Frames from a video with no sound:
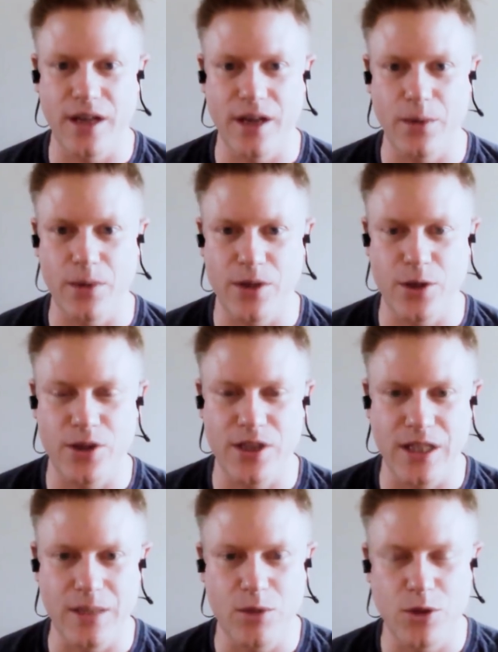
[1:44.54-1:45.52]
with your
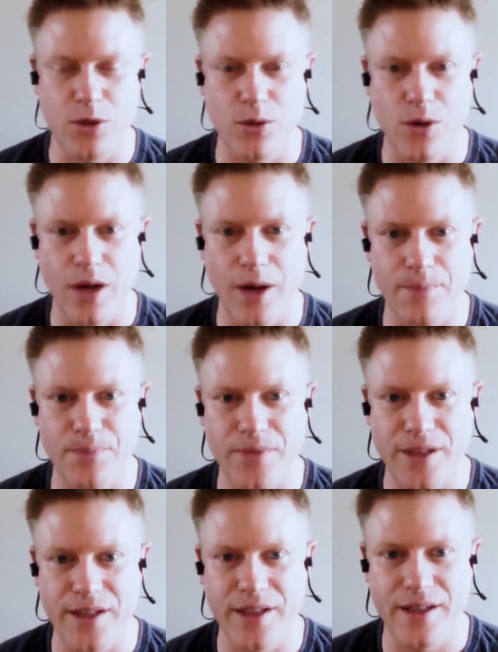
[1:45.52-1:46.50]
team to
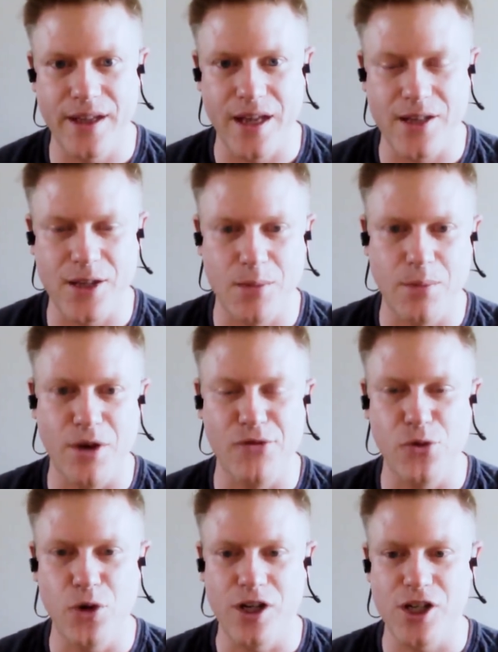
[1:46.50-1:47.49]
get some
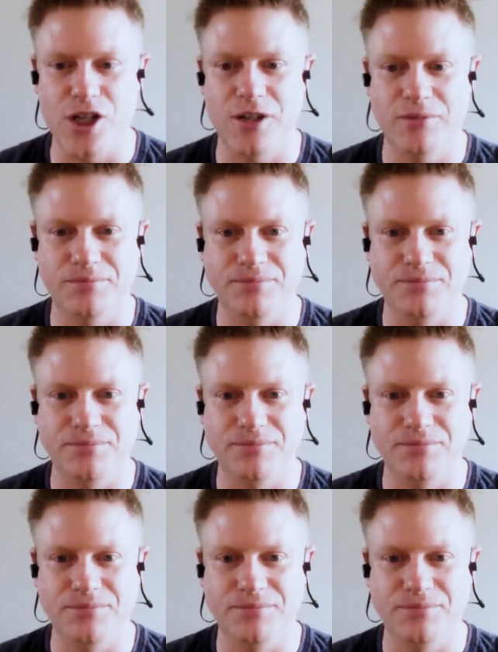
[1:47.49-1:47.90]
footage?